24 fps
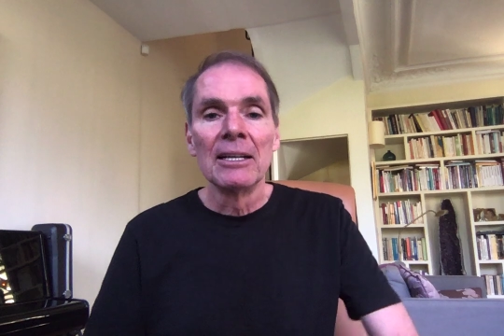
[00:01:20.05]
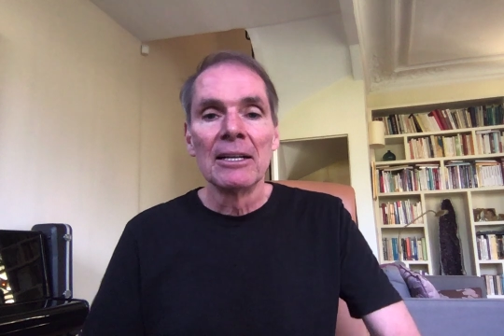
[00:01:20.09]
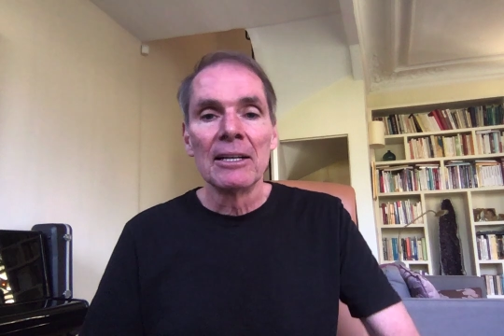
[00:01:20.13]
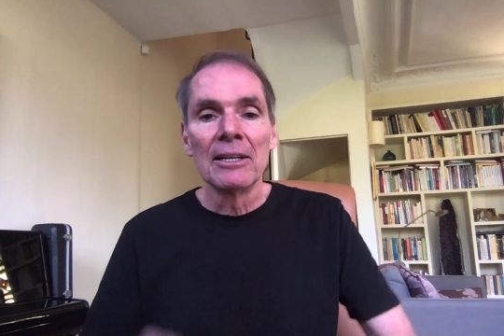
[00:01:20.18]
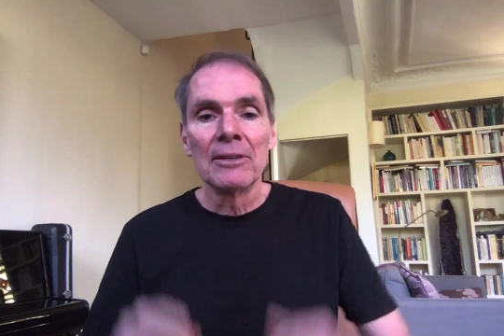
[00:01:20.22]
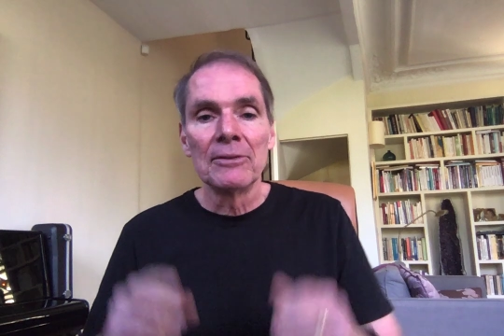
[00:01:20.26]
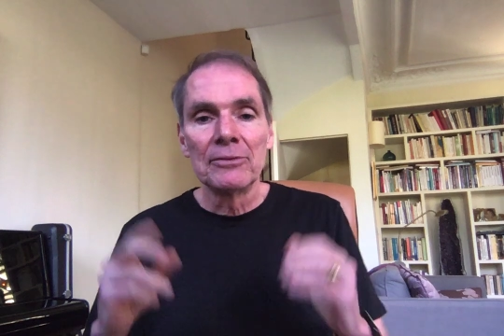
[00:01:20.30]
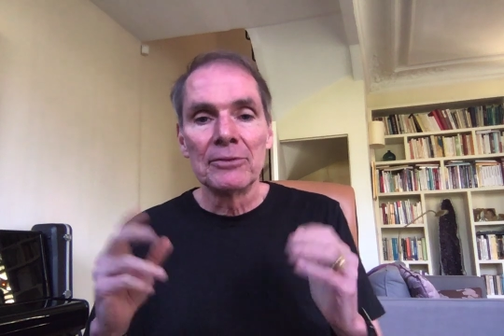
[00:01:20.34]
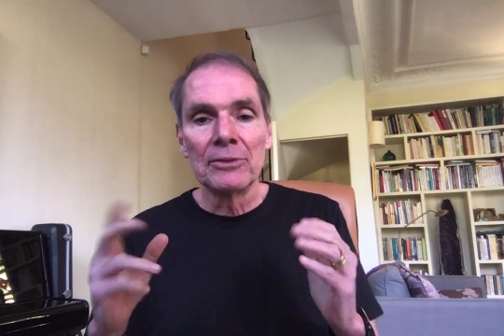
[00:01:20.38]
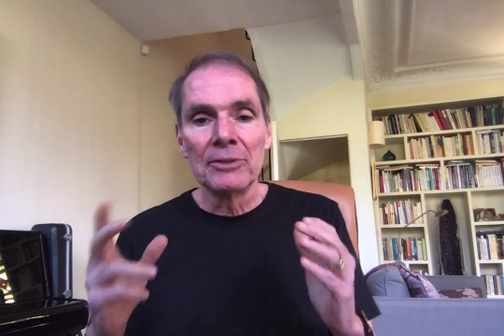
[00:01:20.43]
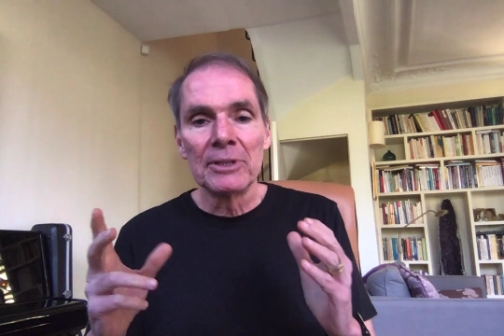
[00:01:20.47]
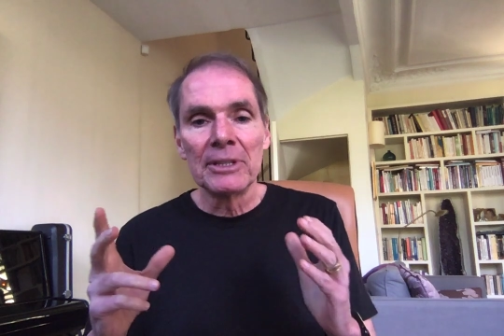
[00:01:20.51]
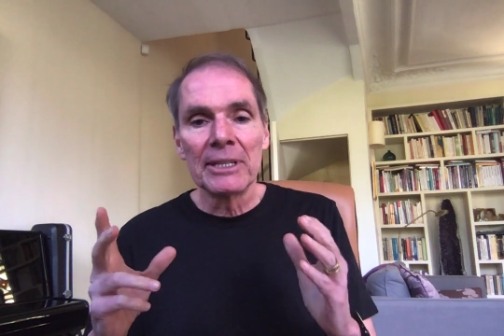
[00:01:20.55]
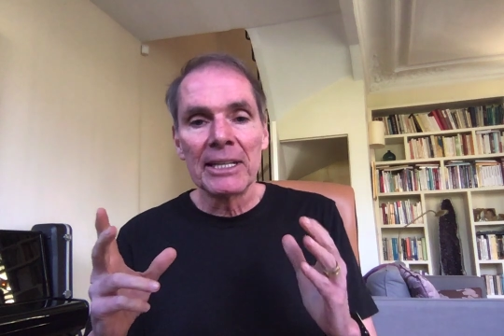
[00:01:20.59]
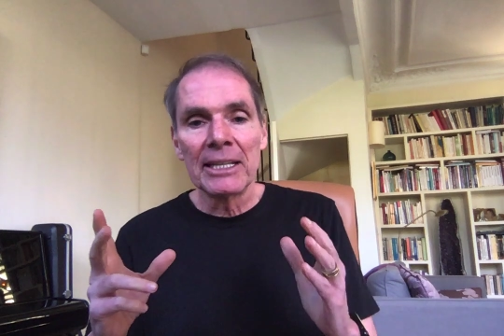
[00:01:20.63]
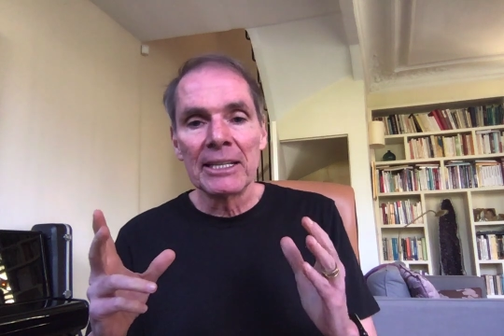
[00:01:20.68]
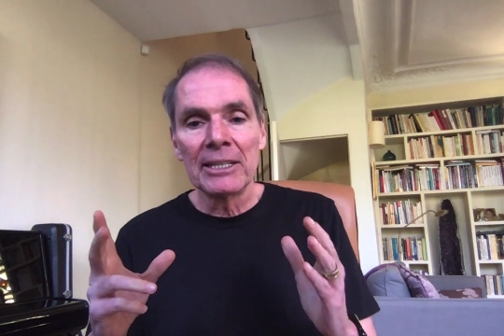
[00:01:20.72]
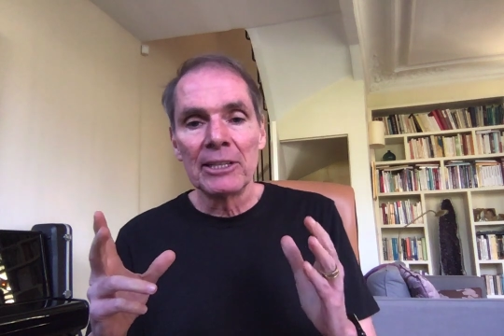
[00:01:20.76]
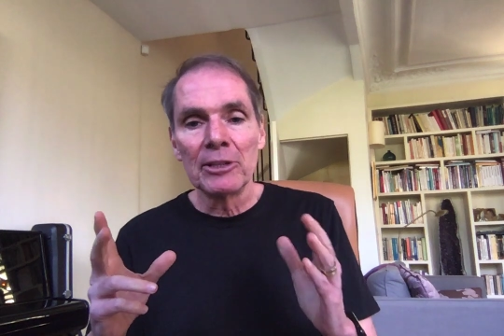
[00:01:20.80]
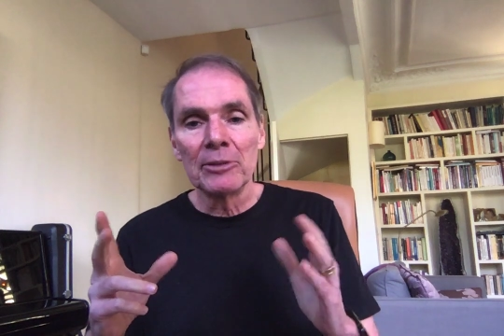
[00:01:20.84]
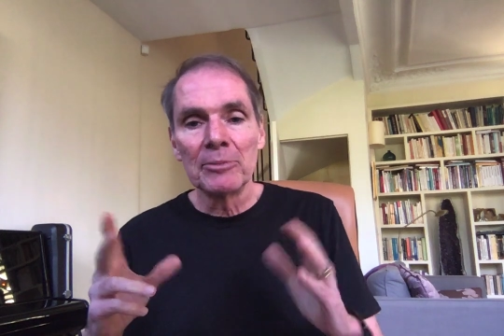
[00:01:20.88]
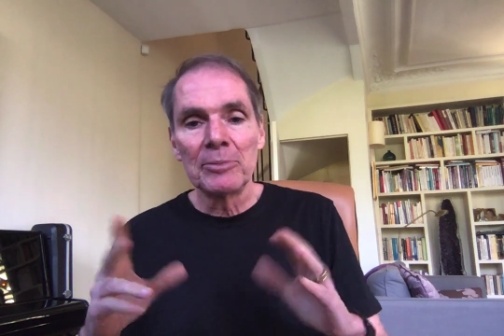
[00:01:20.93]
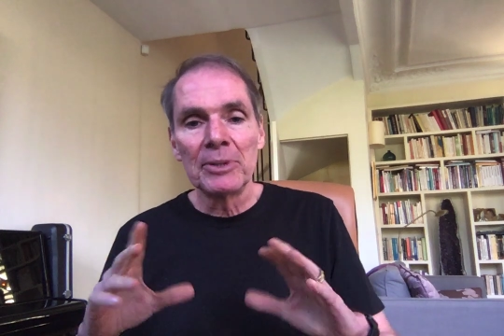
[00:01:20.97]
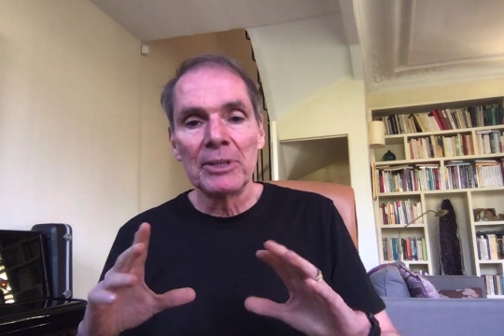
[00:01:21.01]
a full
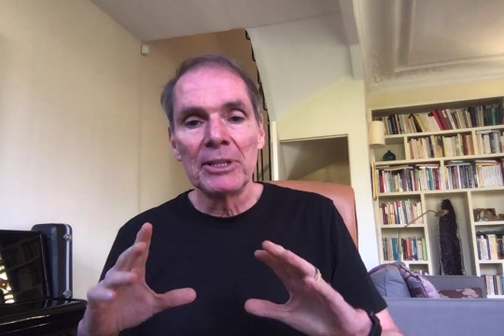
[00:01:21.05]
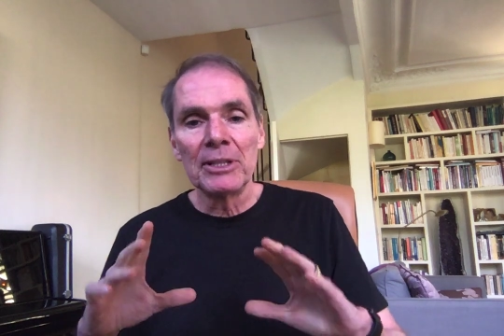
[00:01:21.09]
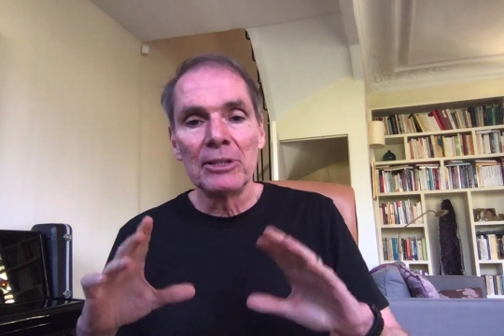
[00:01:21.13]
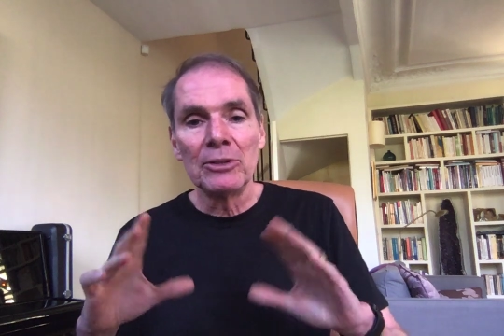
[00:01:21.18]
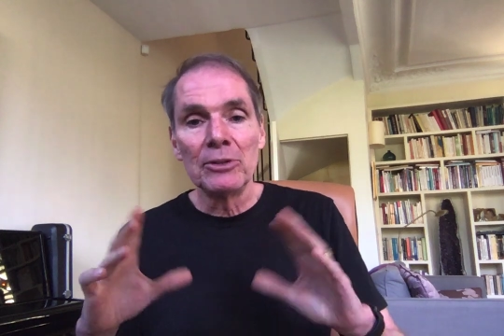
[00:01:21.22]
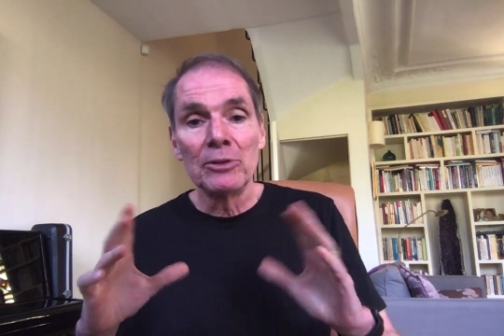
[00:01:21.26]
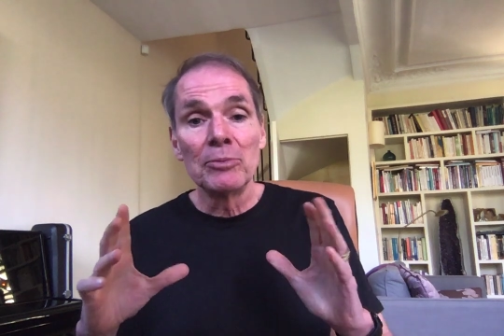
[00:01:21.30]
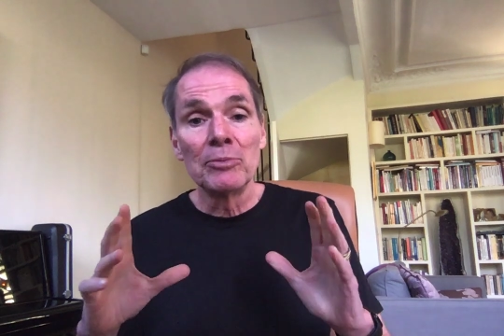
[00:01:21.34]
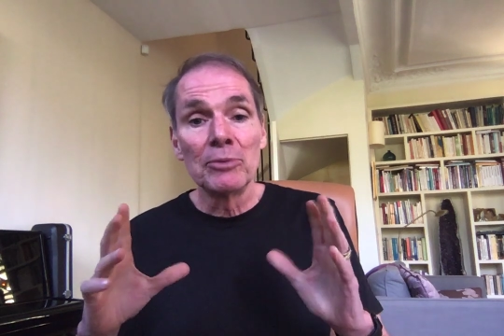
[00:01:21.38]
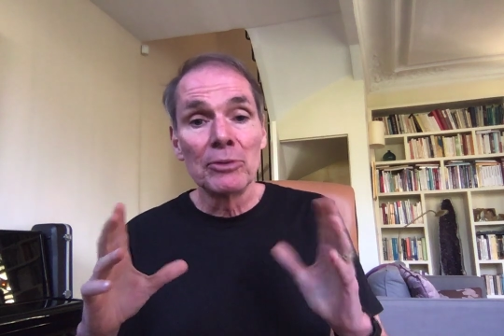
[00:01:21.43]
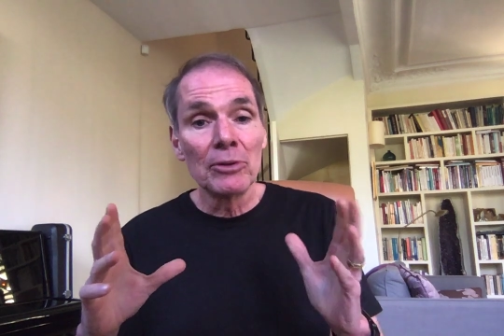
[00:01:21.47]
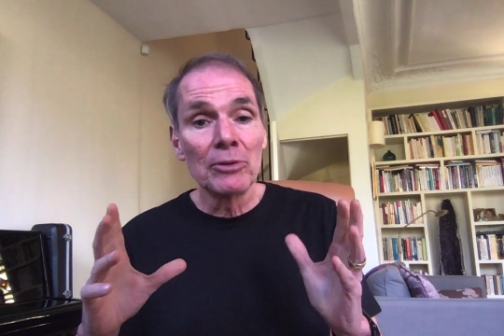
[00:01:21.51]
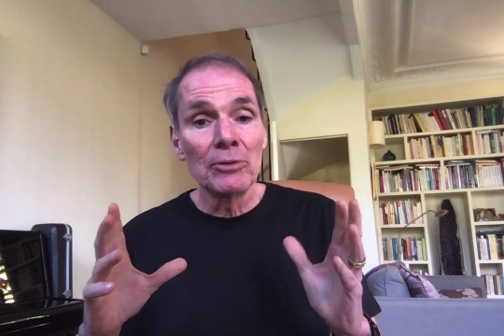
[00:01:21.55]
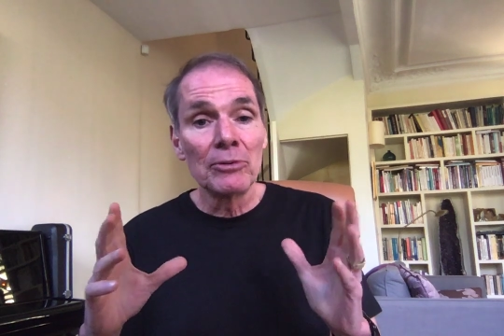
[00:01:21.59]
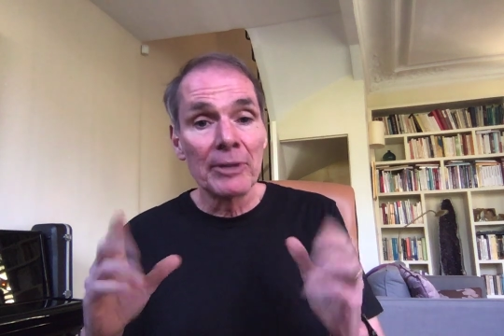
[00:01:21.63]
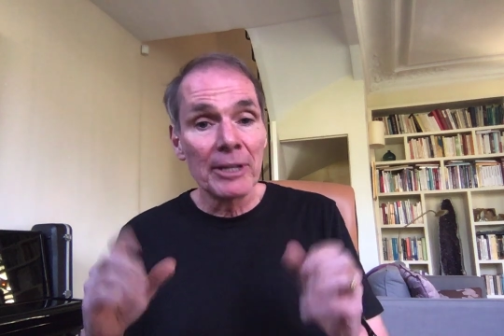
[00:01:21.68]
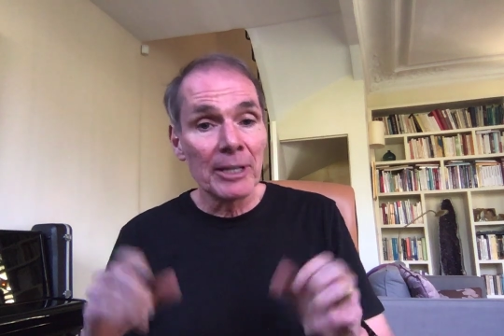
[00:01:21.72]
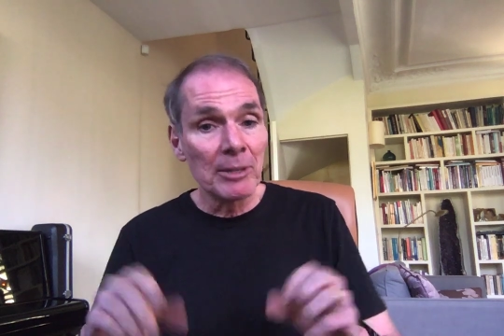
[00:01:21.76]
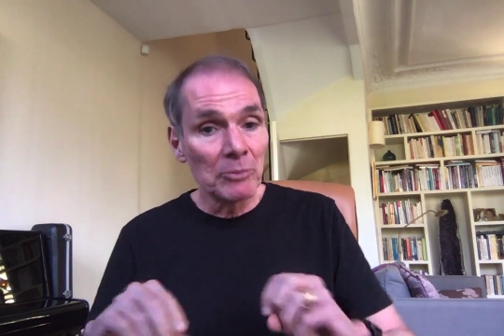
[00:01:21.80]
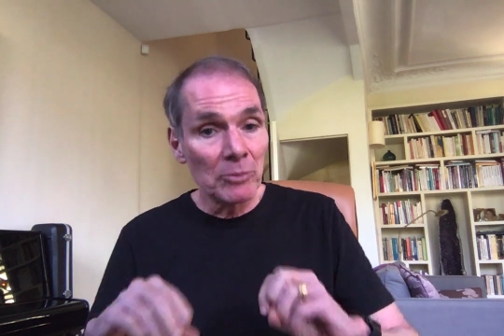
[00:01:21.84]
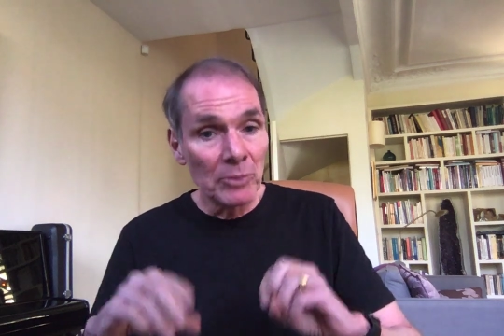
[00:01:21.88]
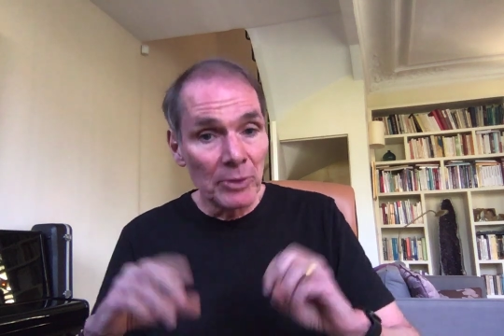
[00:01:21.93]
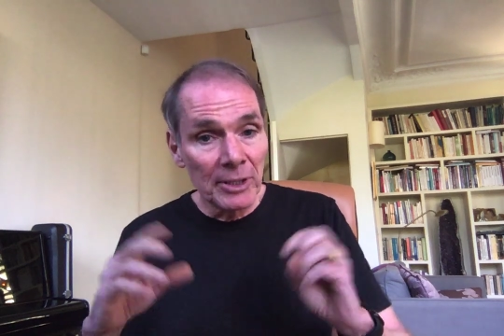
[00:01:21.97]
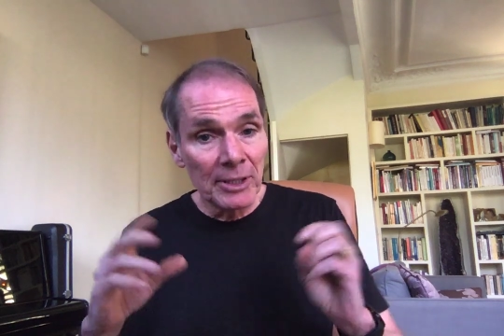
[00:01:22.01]
NLPU
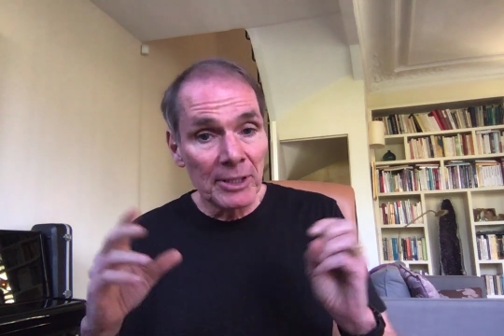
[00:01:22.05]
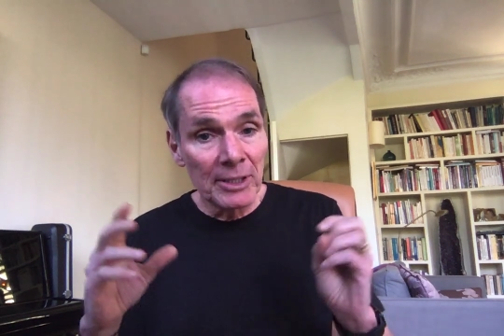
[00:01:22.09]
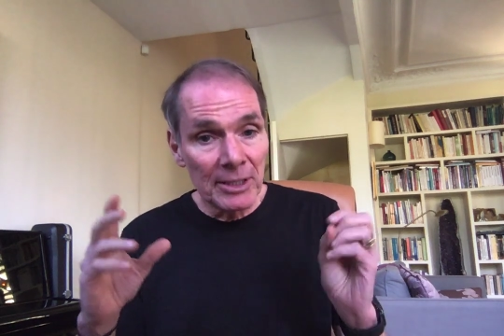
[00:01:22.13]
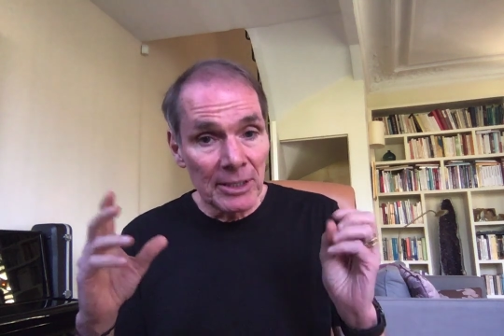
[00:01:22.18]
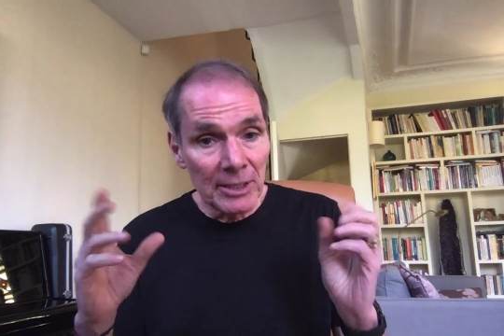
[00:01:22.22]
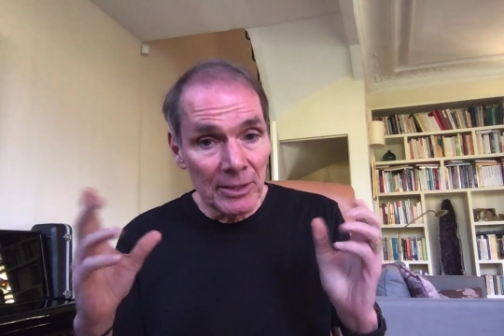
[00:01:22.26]
program with